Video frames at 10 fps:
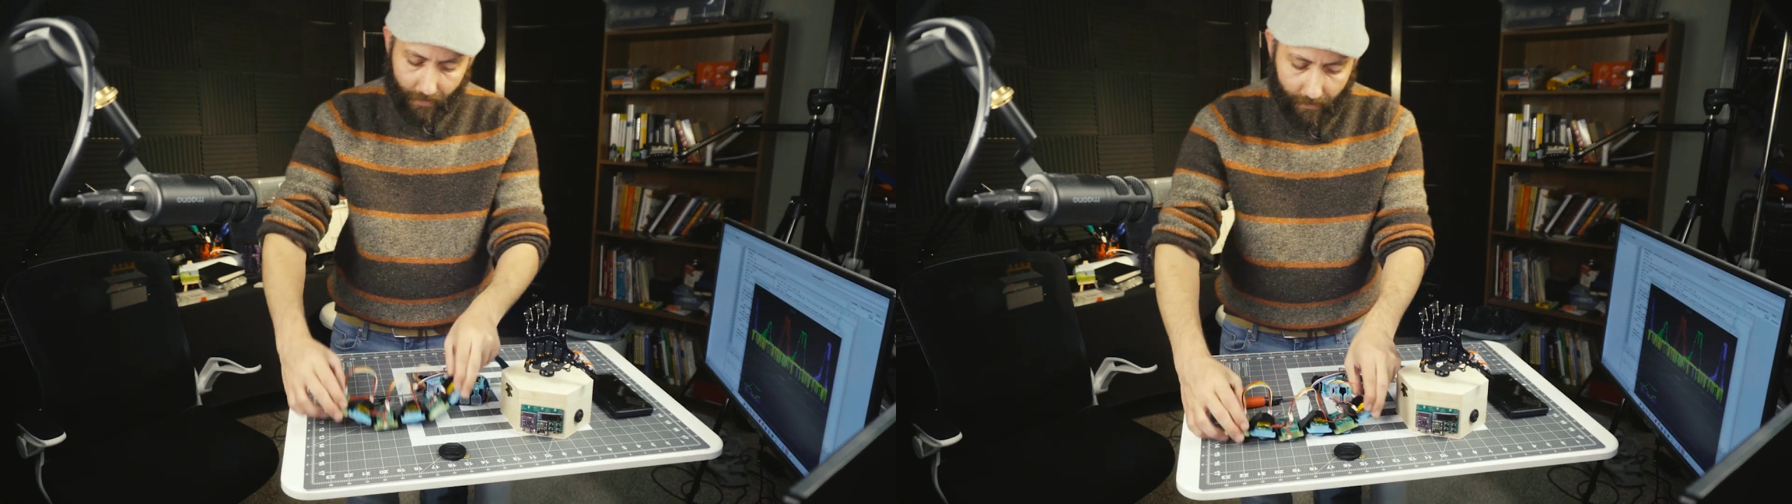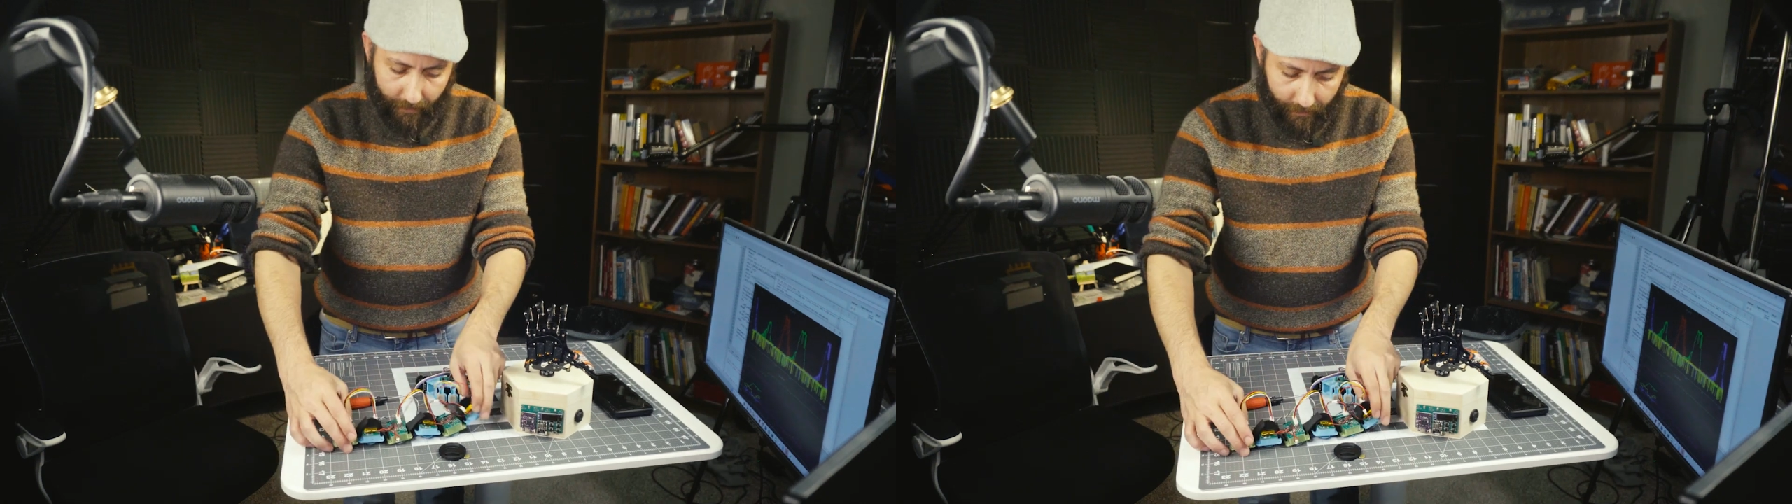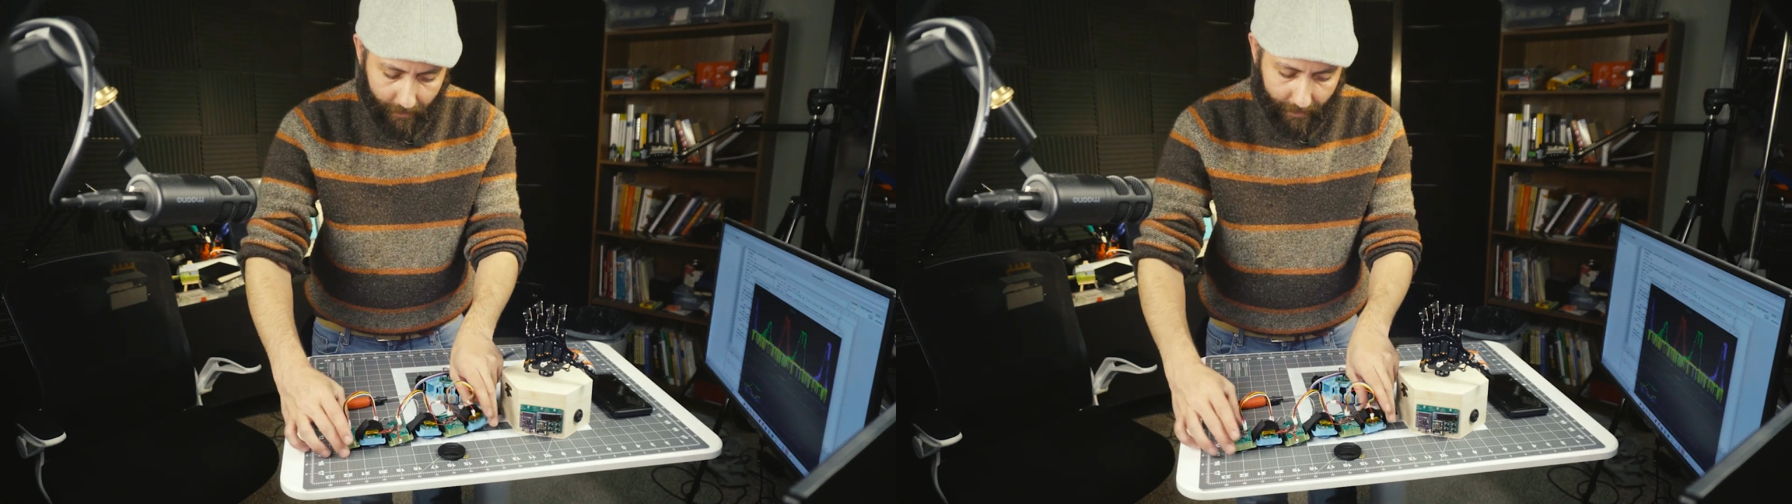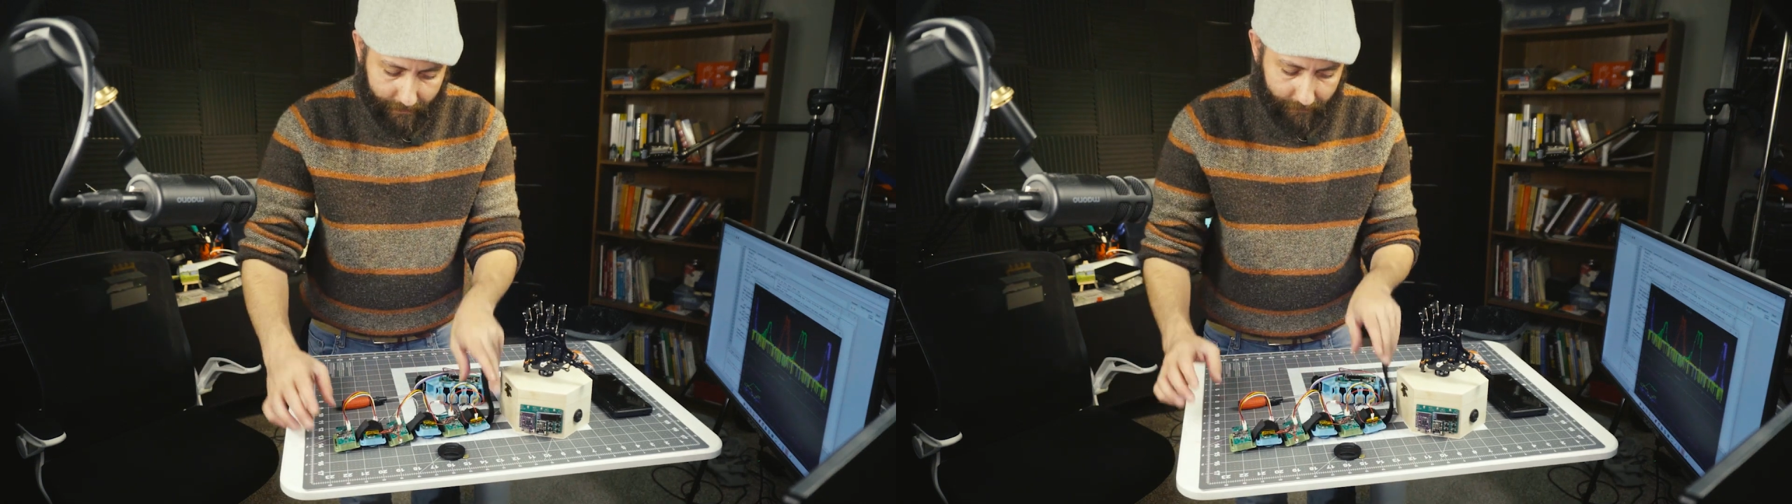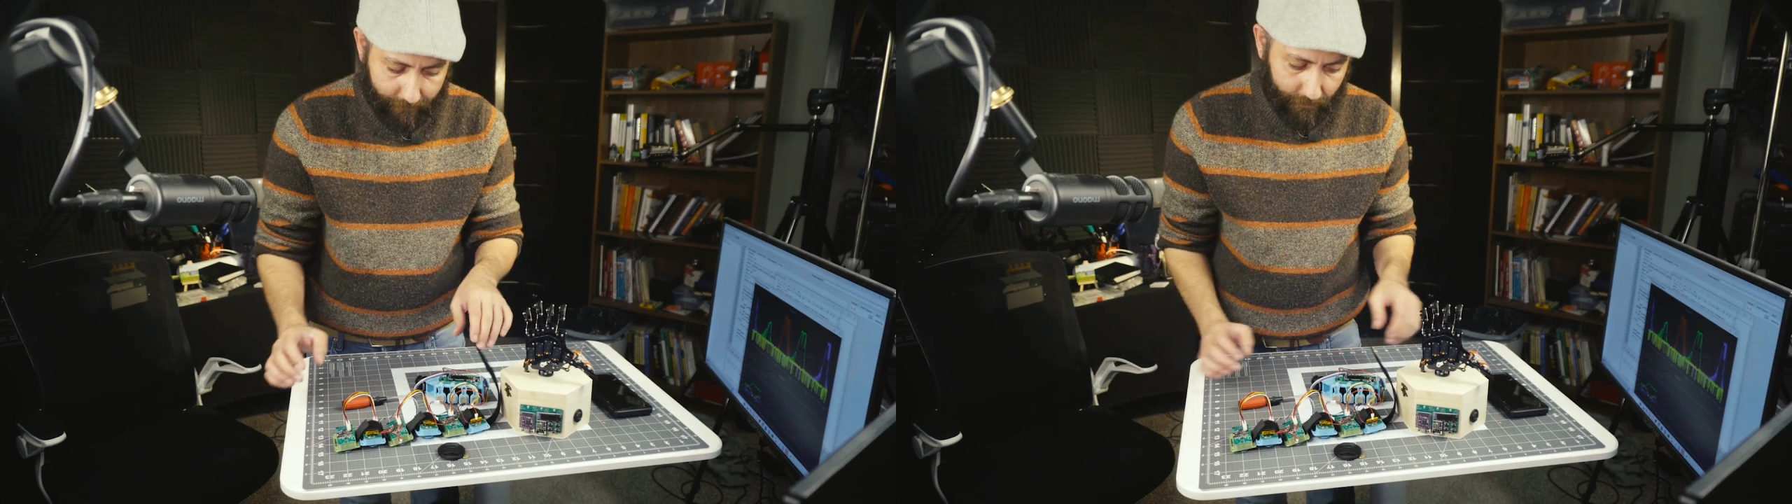than the
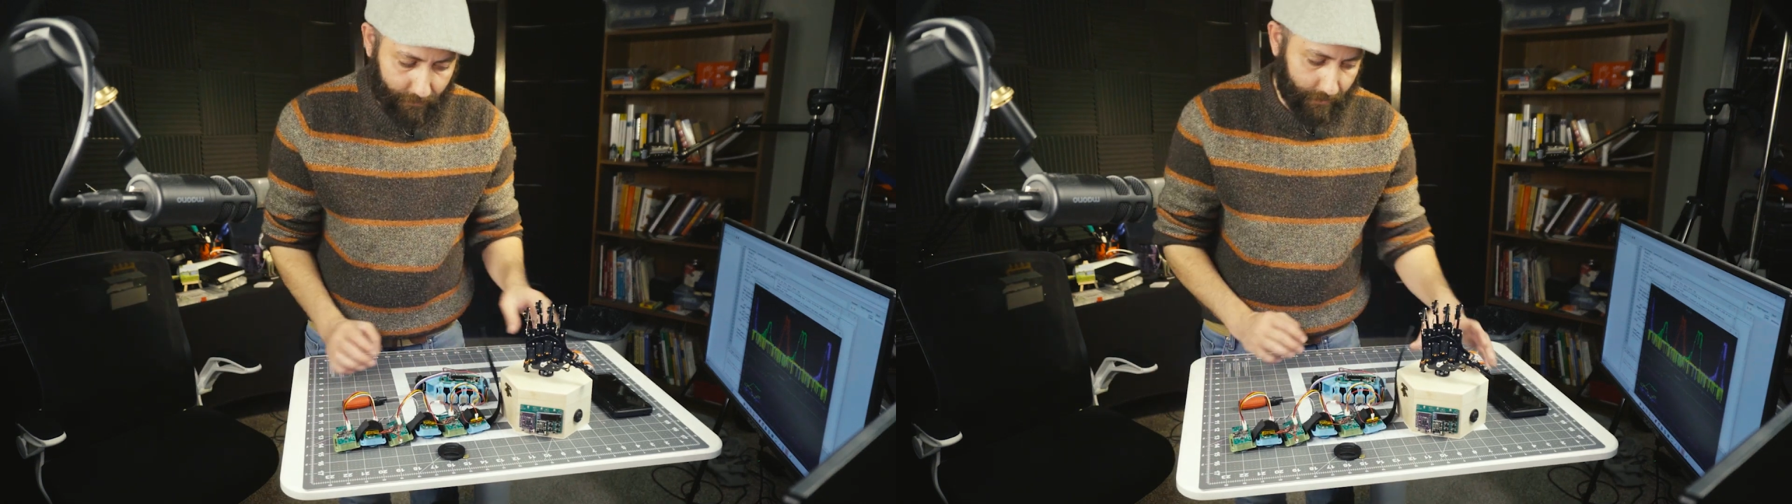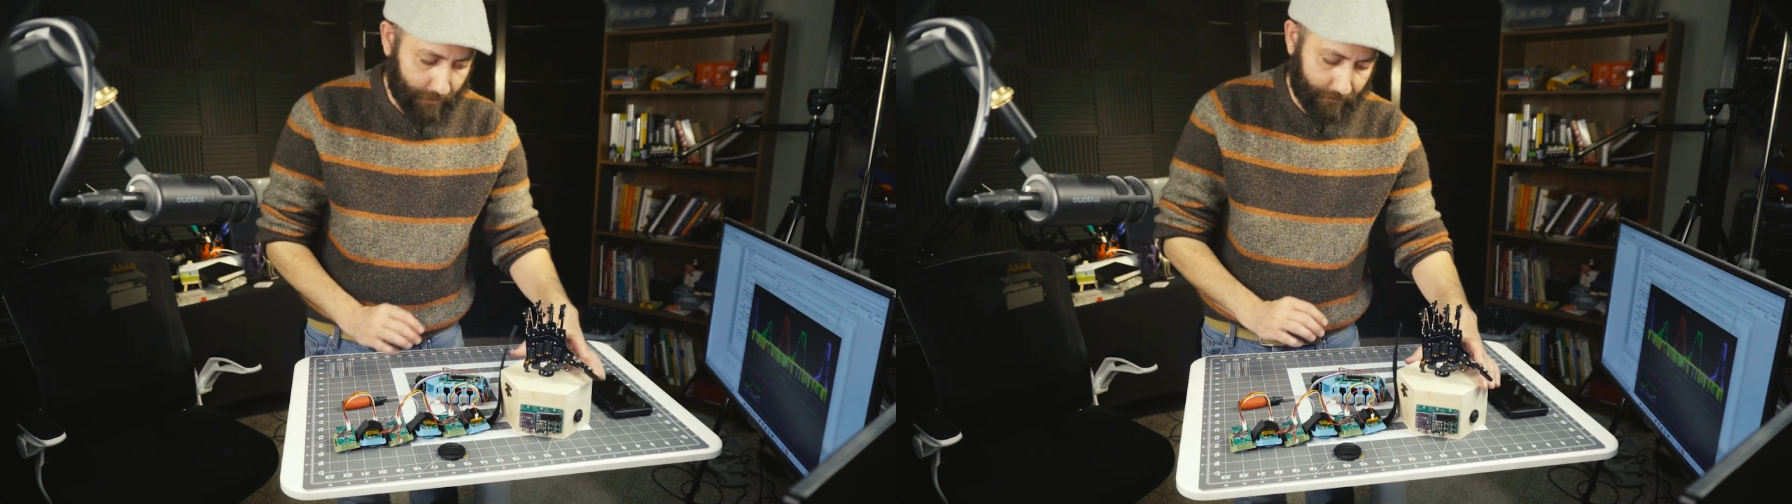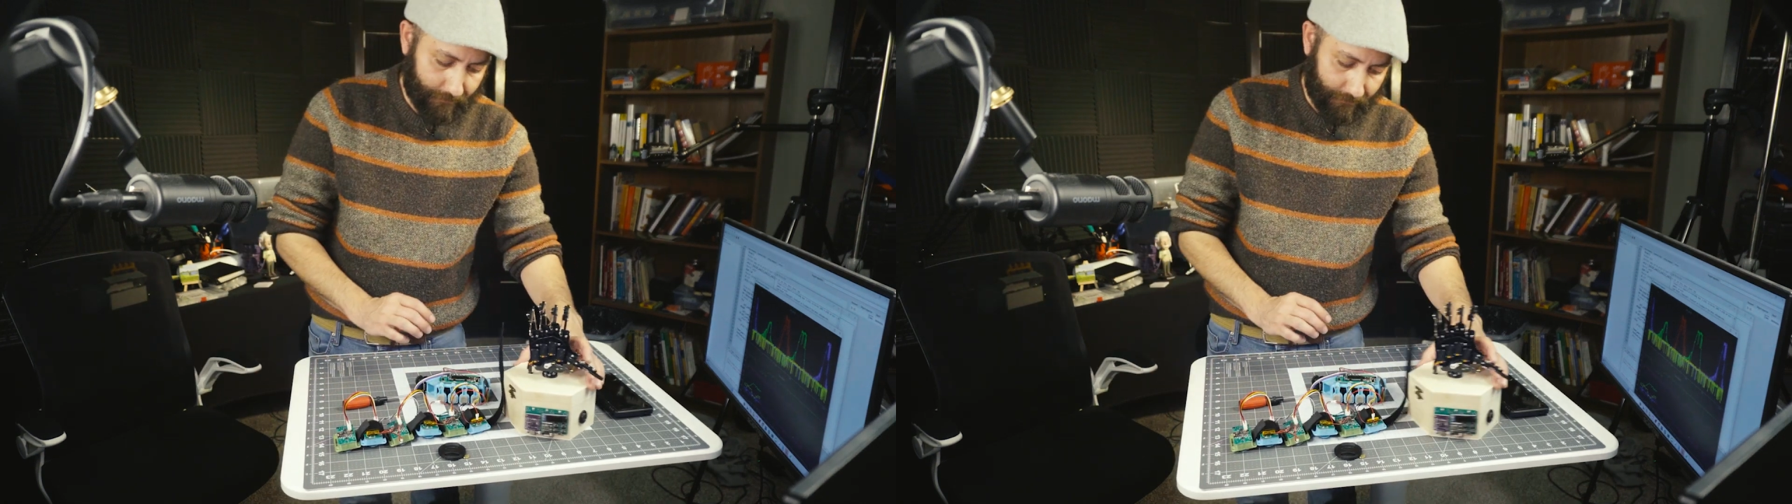last version.